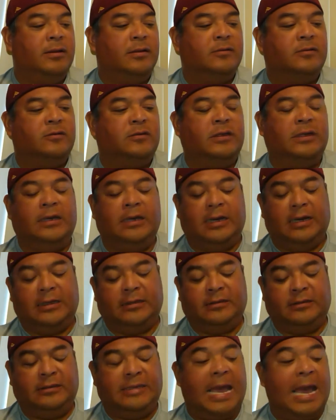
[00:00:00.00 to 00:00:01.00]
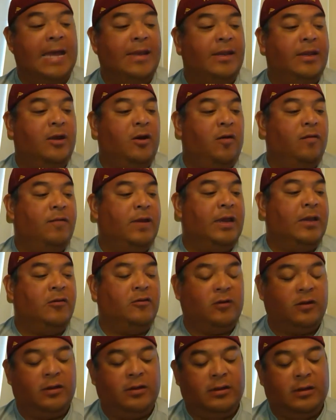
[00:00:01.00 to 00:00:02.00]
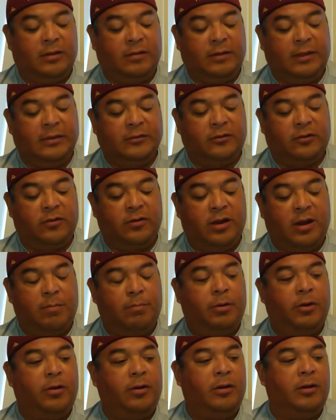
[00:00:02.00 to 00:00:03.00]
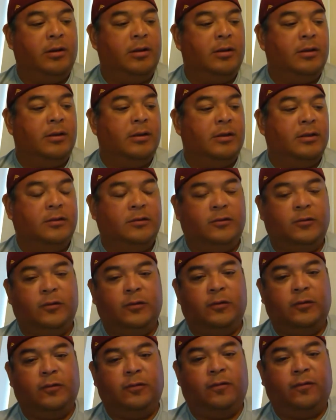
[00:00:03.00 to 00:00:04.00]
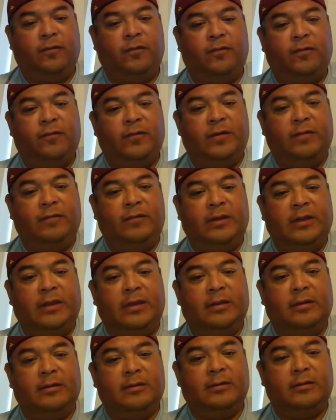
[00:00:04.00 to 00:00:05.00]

It's the standing ovation, and these are numbered to 50.